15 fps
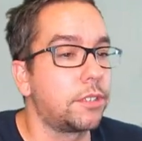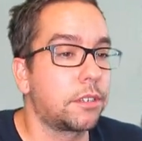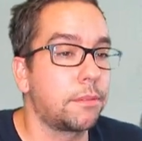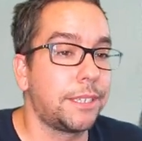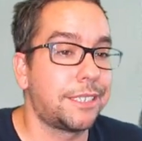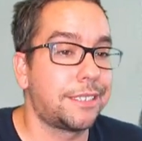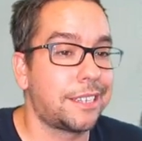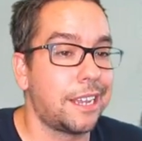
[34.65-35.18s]
It's going
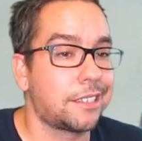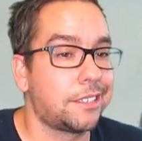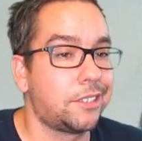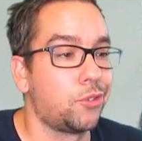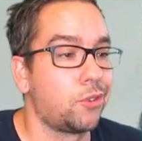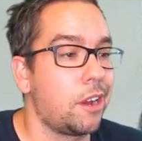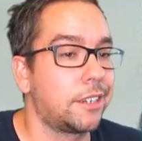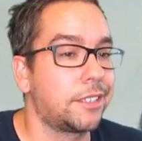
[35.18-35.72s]
to be sex,
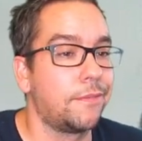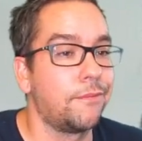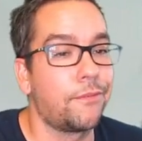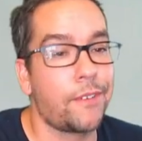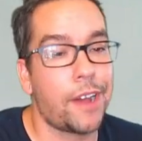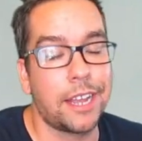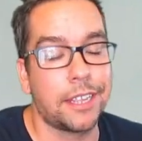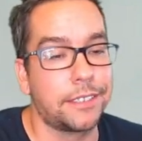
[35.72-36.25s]
drugs, and
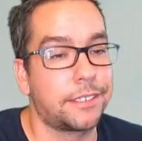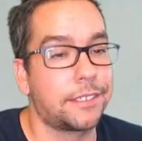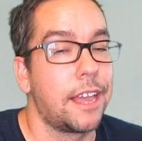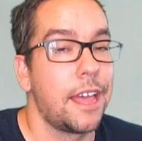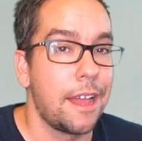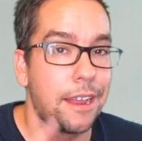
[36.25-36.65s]
violence.